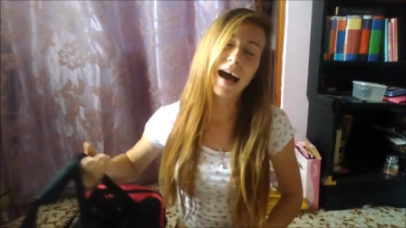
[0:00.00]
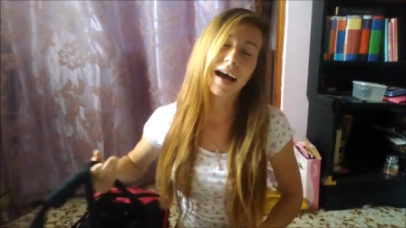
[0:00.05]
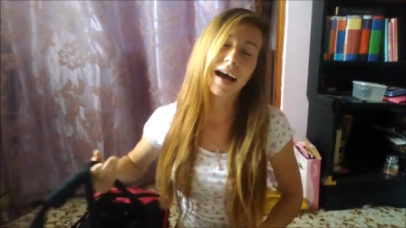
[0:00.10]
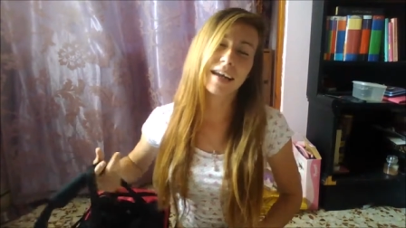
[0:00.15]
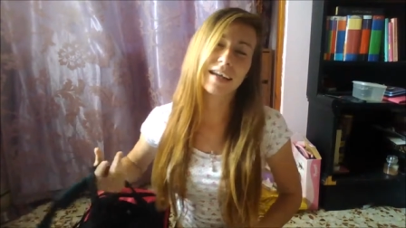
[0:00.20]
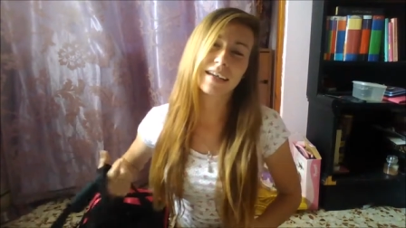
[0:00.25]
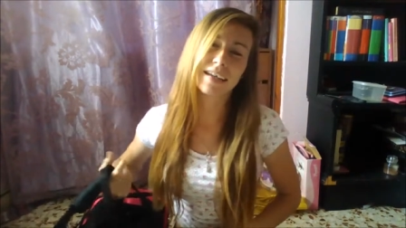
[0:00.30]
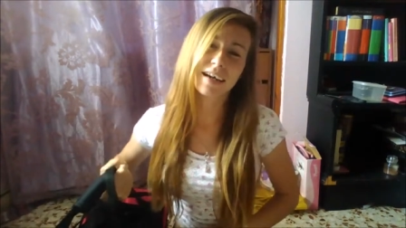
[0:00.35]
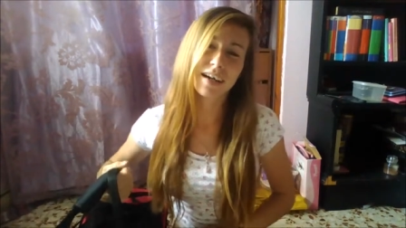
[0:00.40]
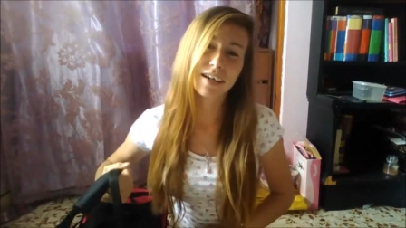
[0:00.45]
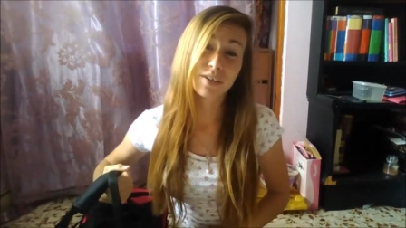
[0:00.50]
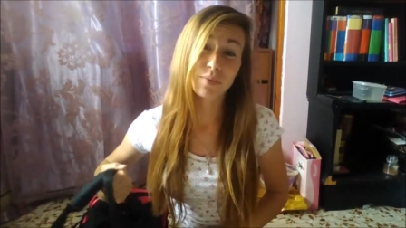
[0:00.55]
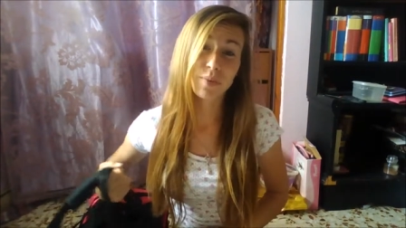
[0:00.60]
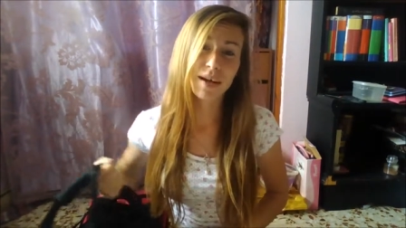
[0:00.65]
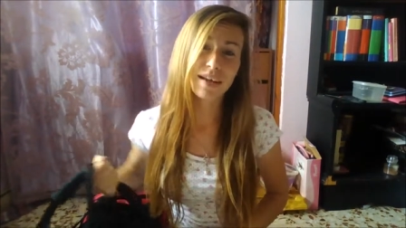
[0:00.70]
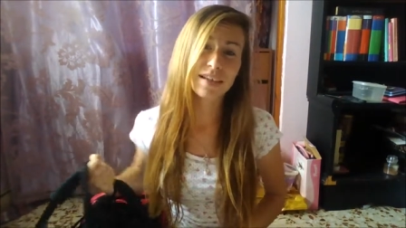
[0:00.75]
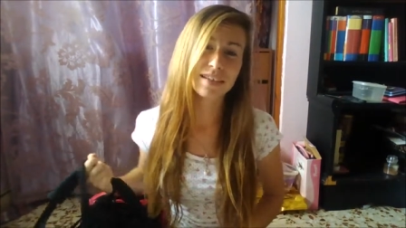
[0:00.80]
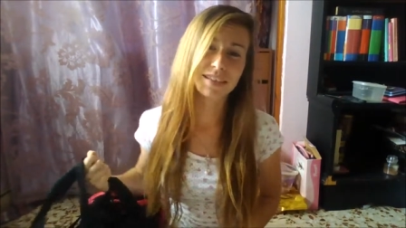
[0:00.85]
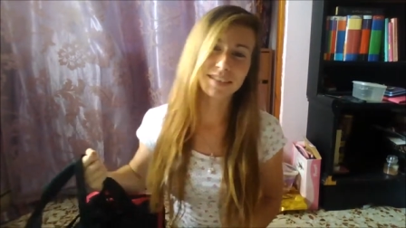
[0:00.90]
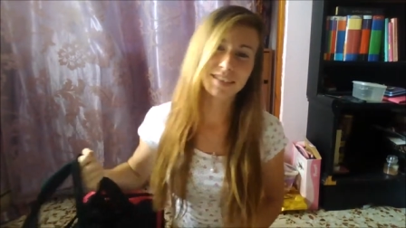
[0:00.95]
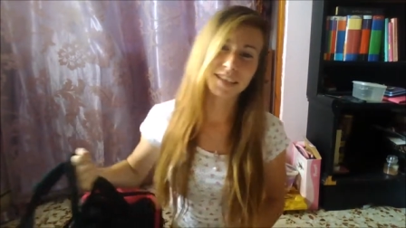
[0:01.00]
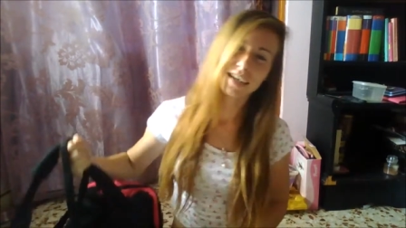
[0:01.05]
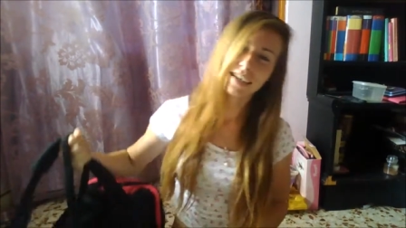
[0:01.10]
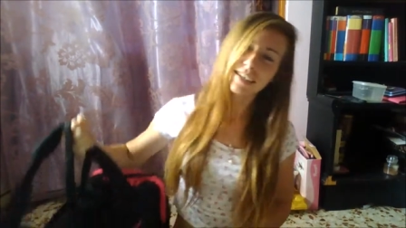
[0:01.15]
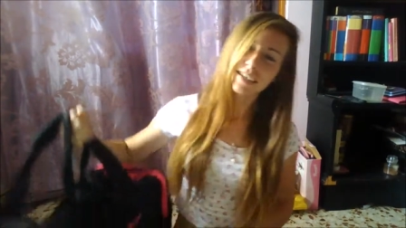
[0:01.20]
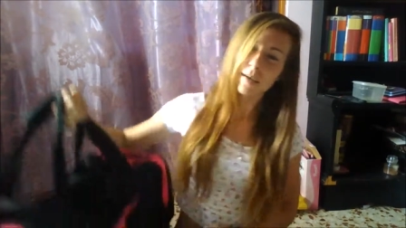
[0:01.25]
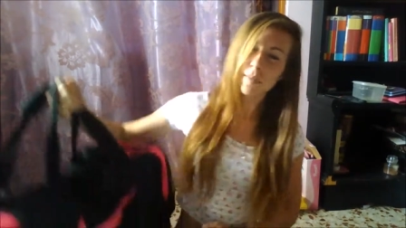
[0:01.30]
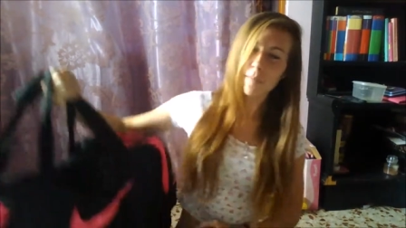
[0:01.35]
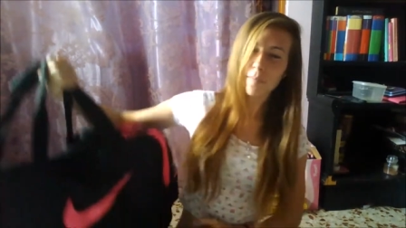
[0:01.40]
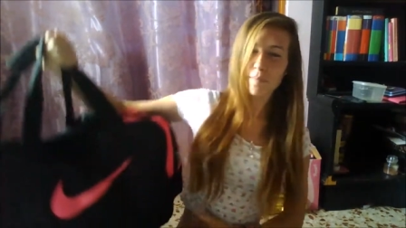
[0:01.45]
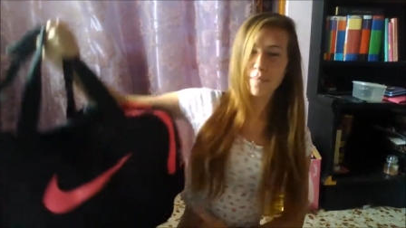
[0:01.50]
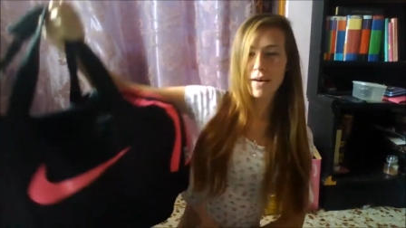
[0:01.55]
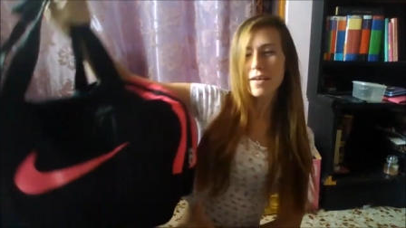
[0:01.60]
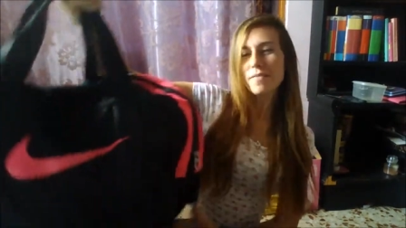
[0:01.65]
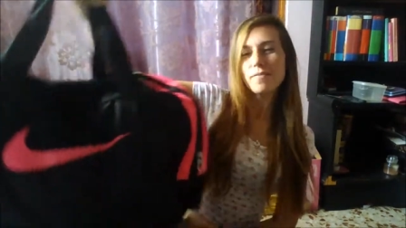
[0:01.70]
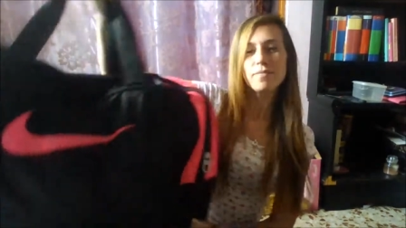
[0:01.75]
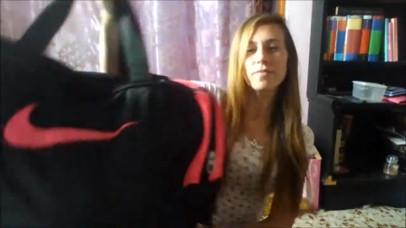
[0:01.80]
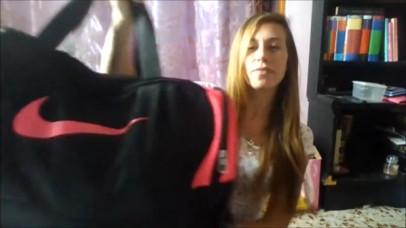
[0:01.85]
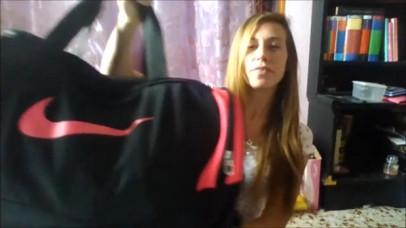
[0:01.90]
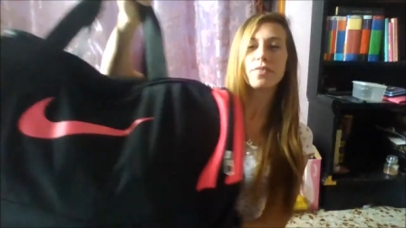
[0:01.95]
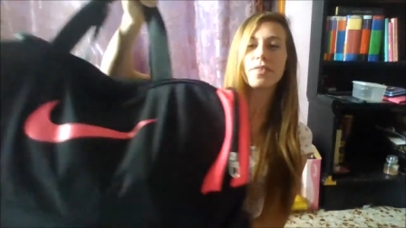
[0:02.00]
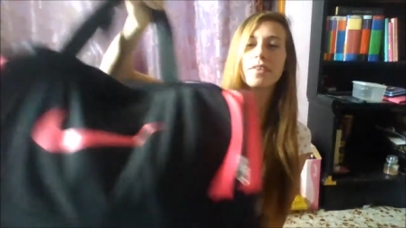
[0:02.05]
and it kind of weighs a ton, but